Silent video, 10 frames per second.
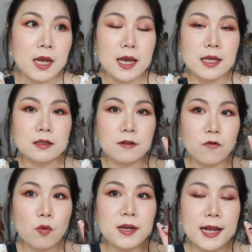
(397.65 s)
It's the
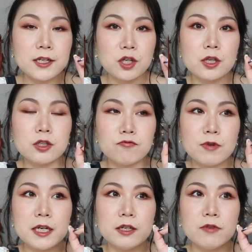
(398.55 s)
formulation is
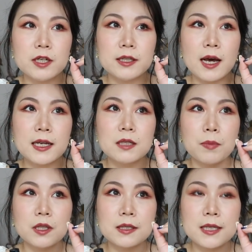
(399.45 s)
really nice,
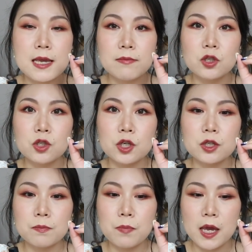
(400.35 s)
but it seems
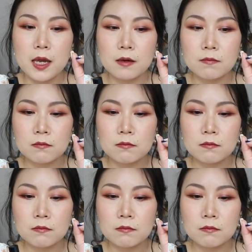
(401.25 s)
just being,